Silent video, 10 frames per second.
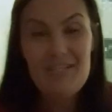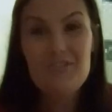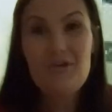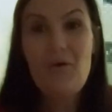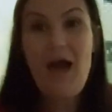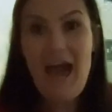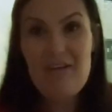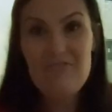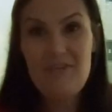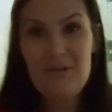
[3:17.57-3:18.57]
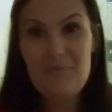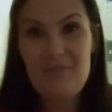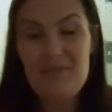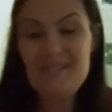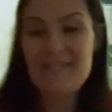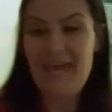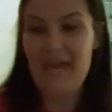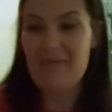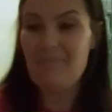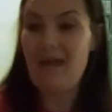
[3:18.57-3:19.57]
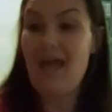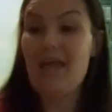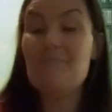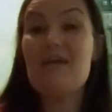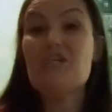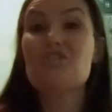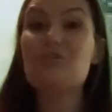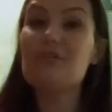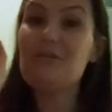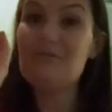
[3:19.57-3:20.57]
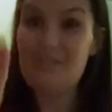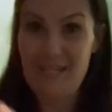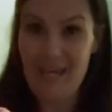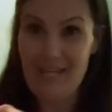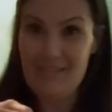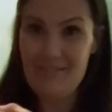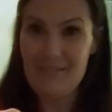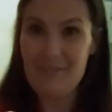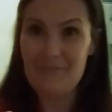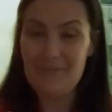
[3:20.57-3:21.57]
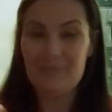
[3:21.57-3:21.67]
So have fun with this game and make sure you sing it too.